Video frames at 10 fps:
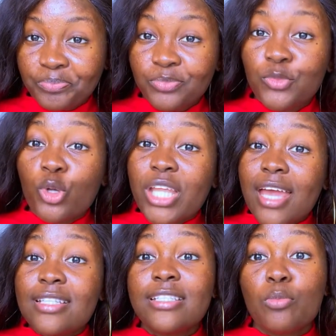To tell
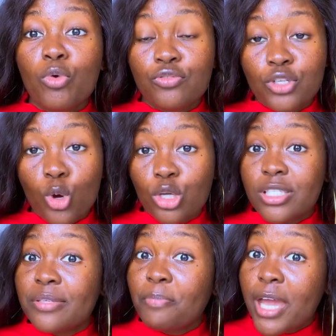you the name of the course,
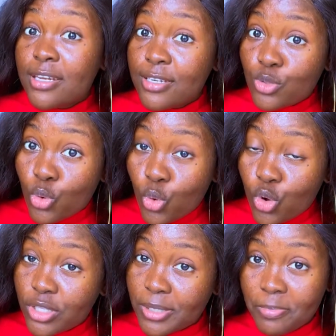
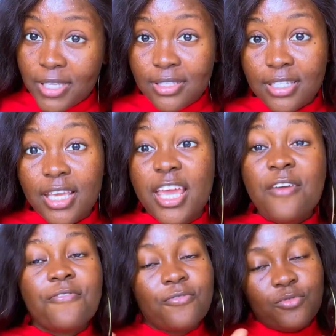depending.
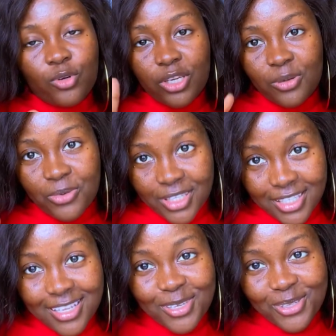If, okay, wait,
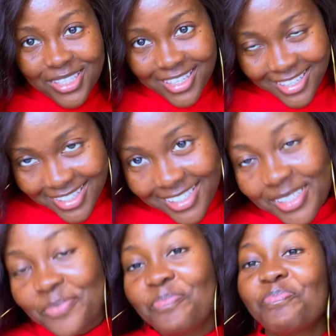let's do it like this.
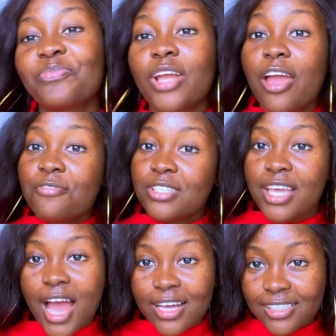If you
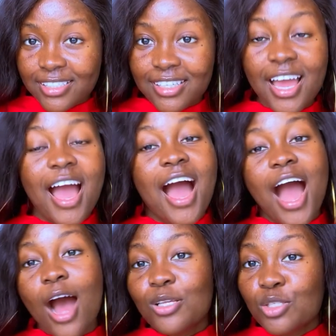say, Ashley,
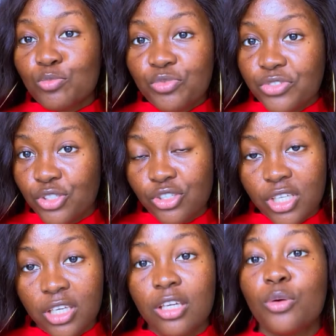I want to move to
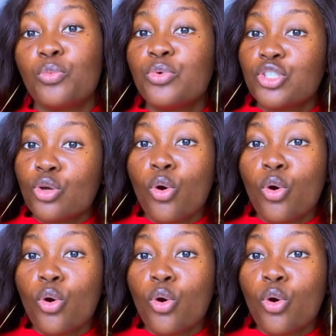UK, which